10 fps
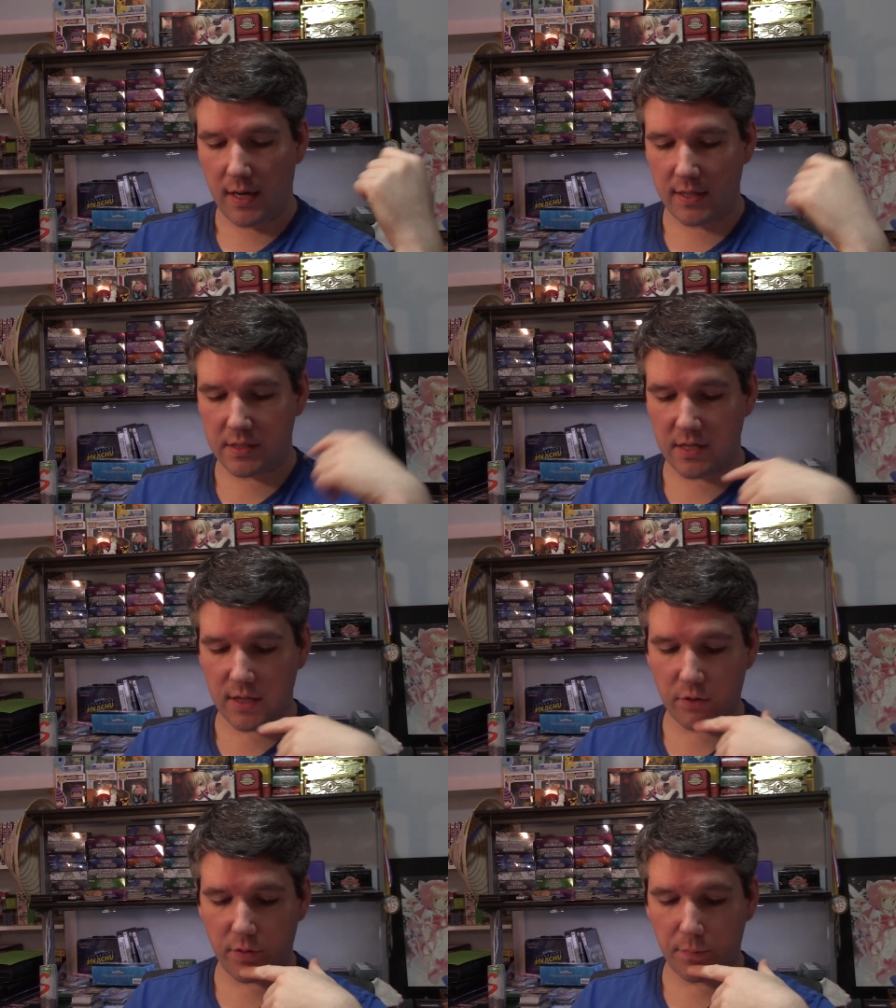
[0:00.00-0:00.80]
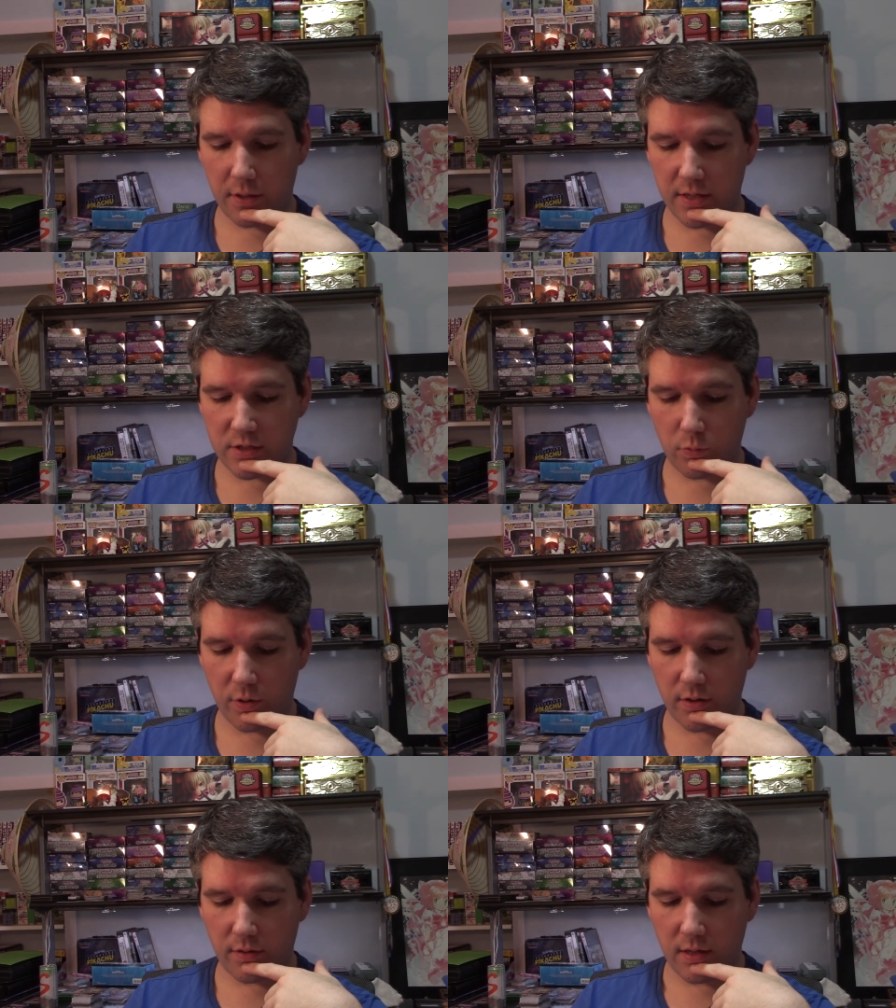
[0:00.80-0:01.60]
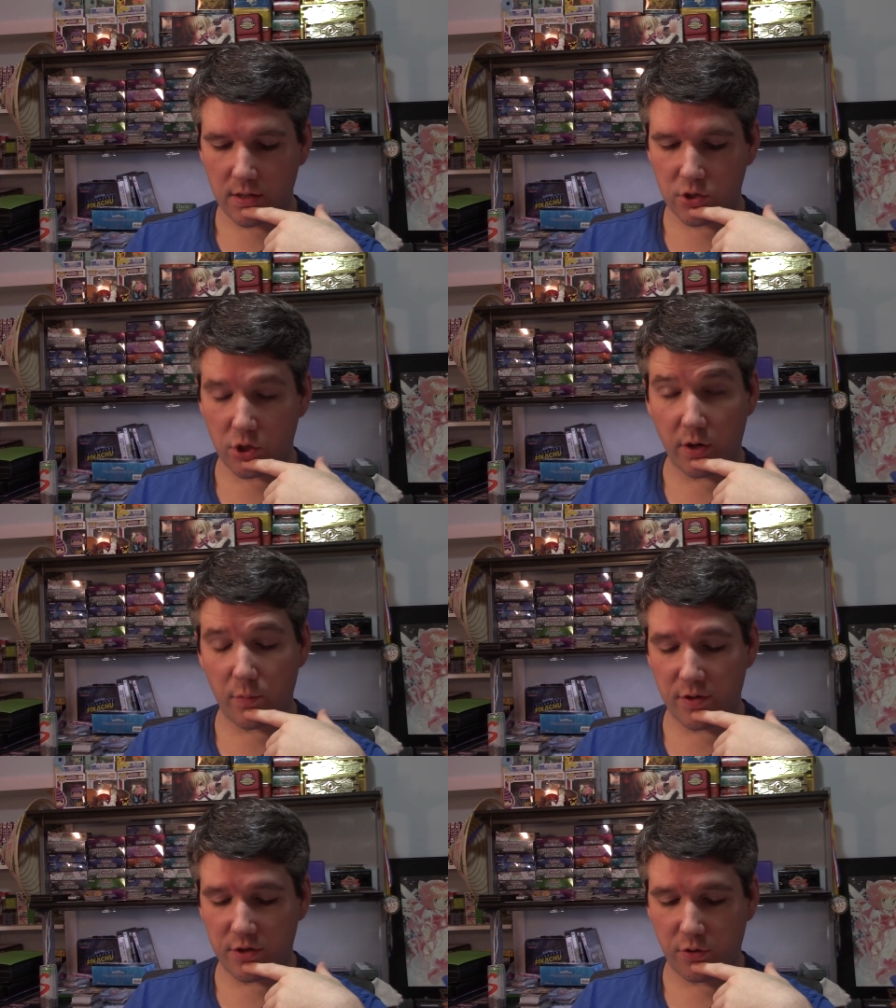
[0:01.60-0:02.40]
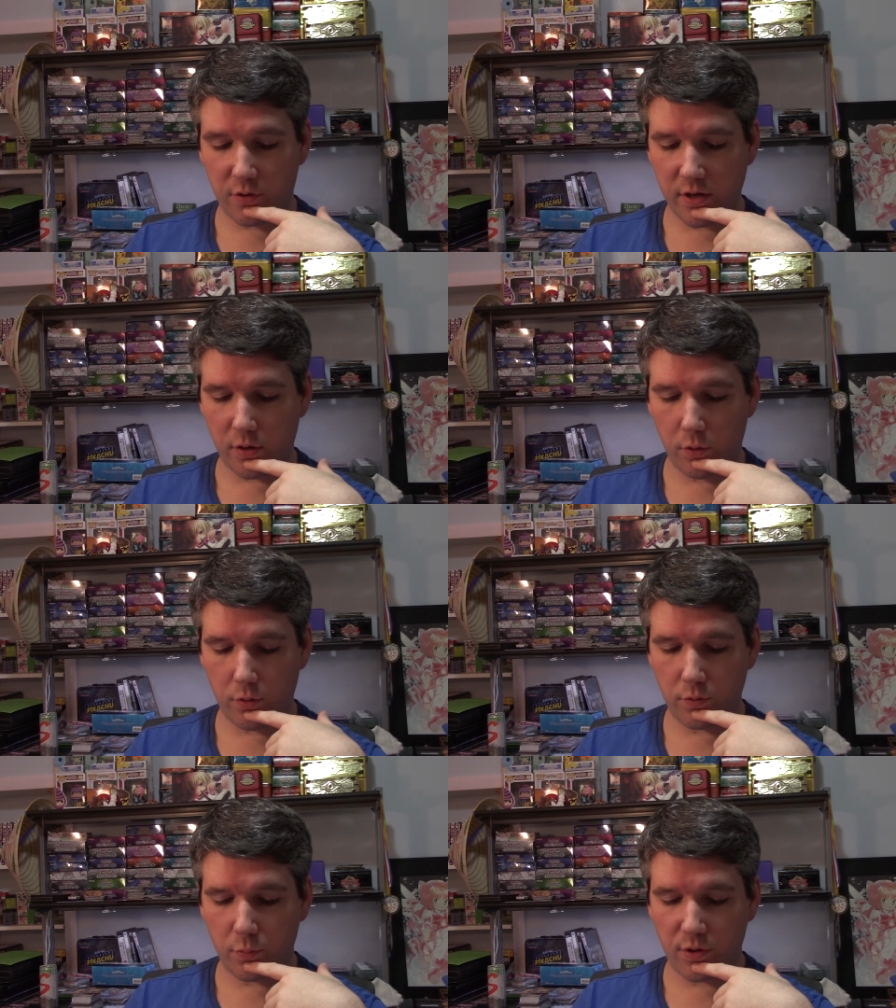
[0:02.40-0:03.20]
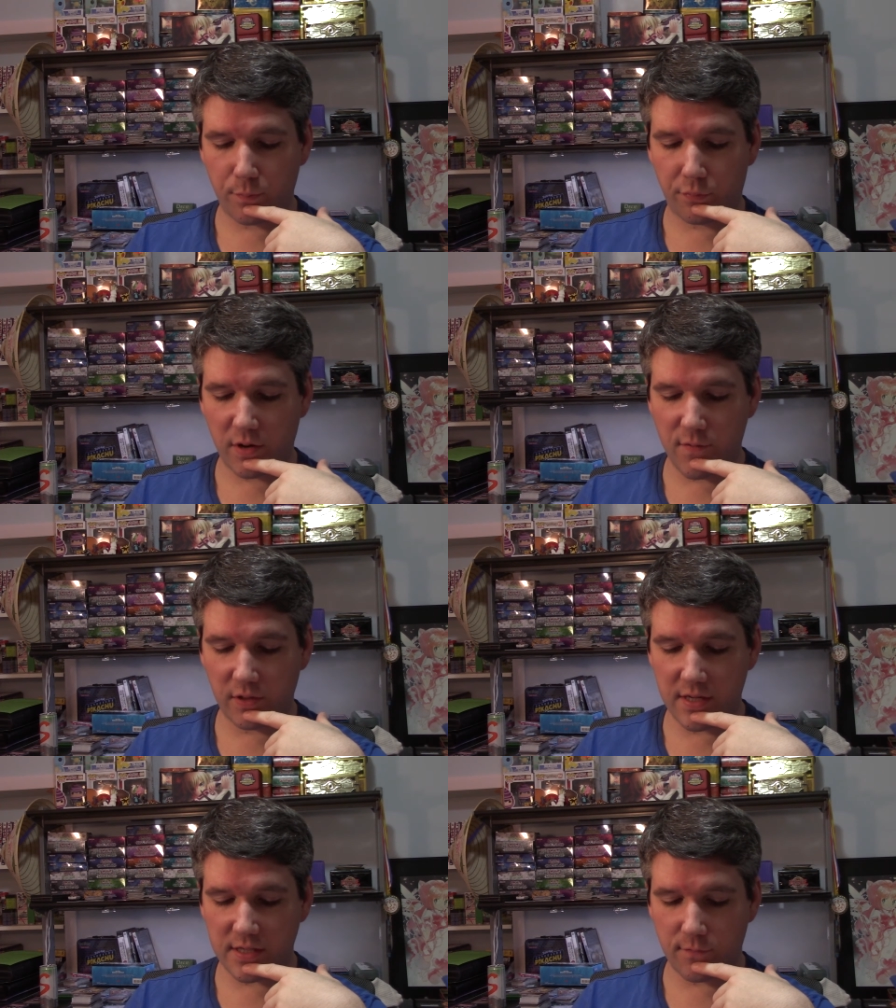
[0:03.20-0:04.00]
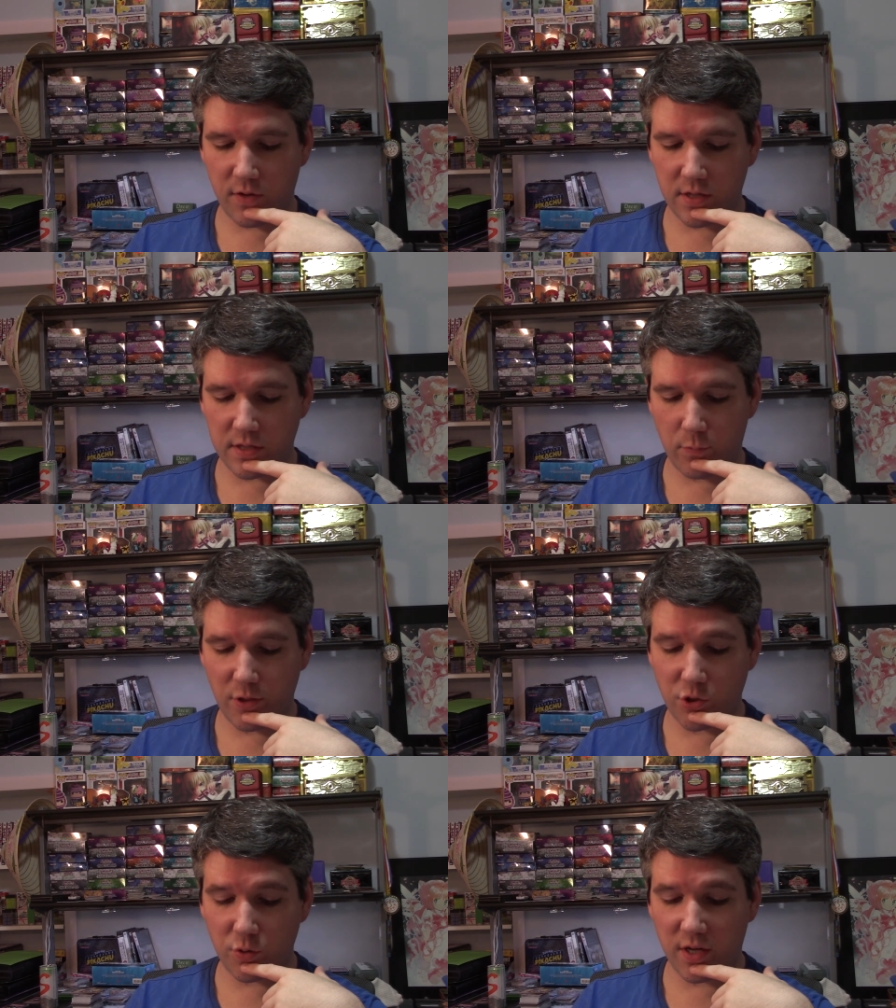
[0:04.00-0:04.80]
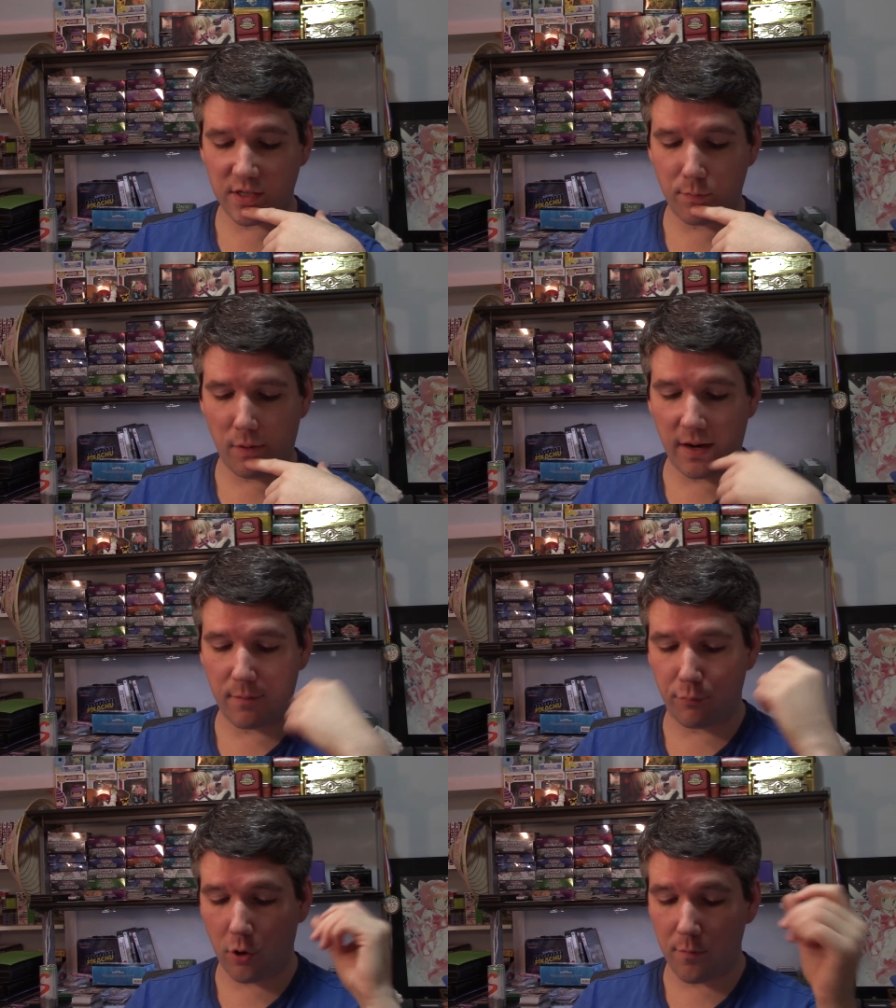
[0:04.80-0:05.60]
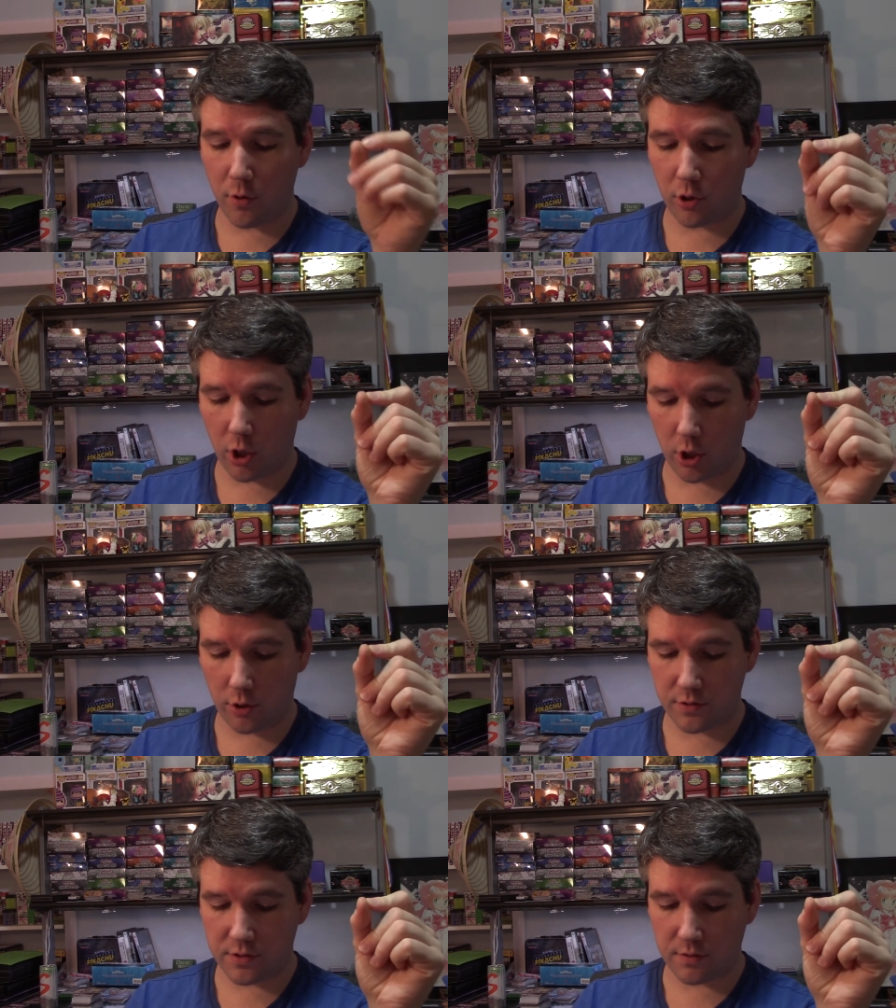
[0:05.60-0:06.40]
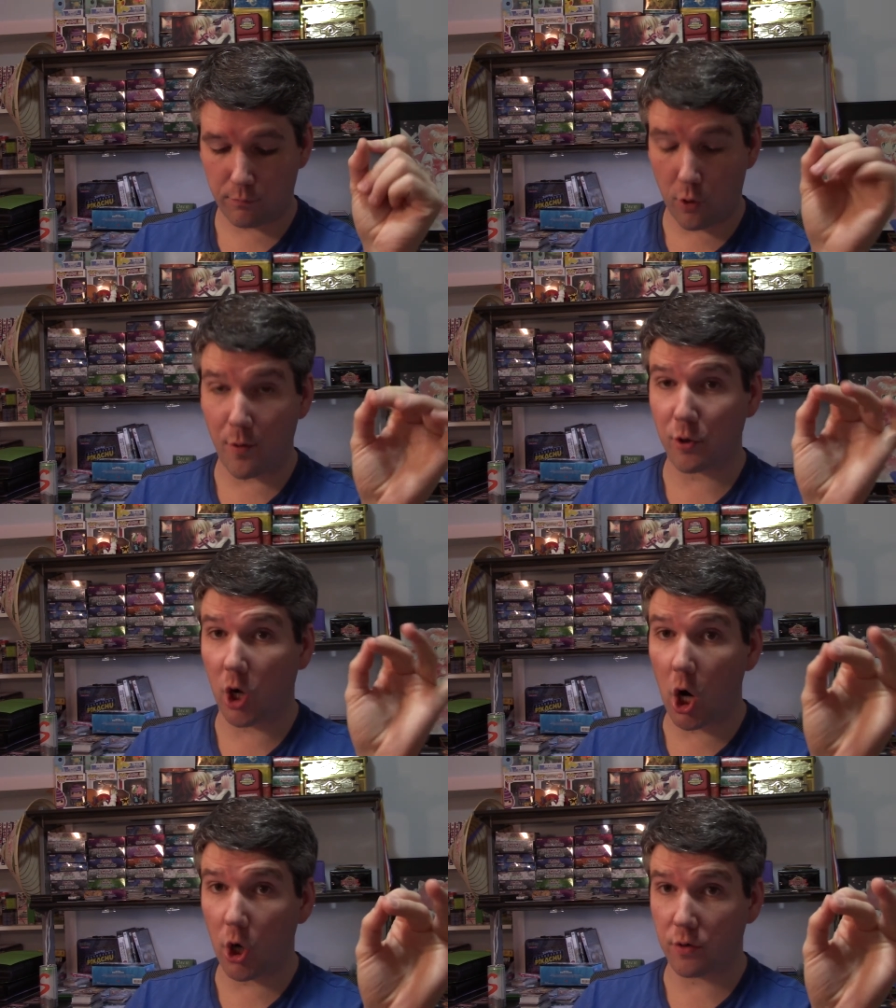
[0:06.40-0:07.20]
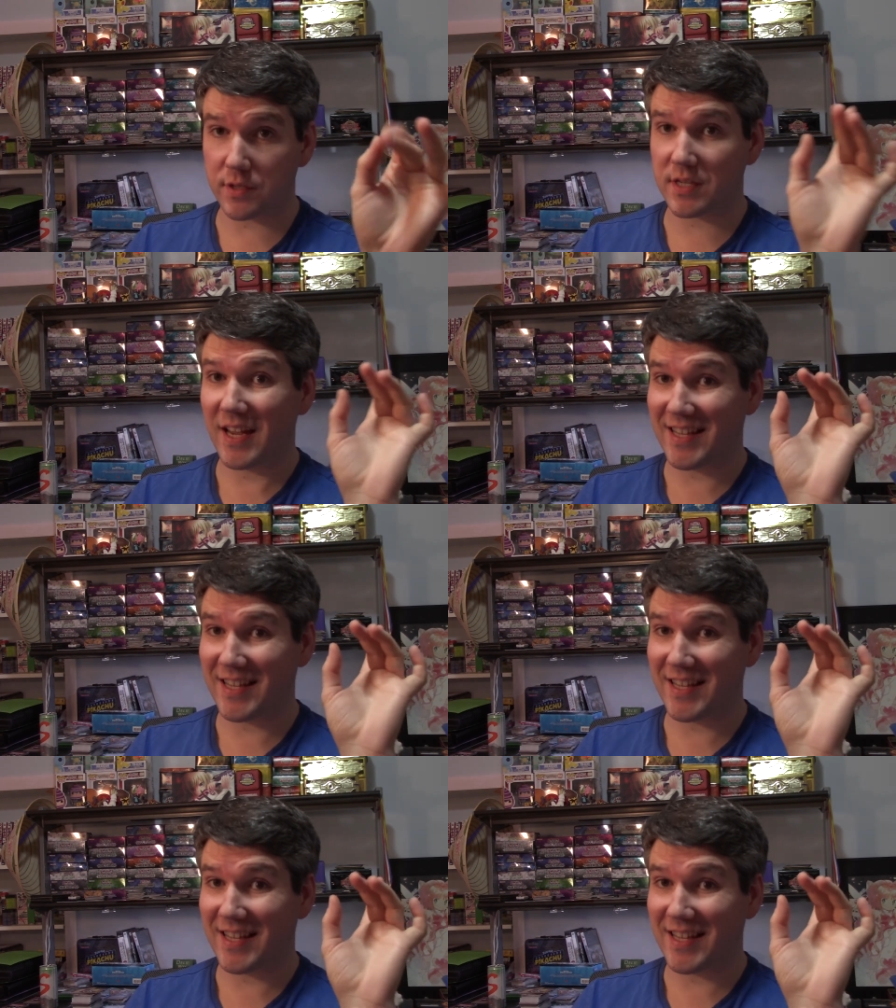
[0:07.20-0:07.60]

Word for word: Instead, they're replaced with starting with Eternity Code with pre-release events in which you get to buy a promo cards, promo cards.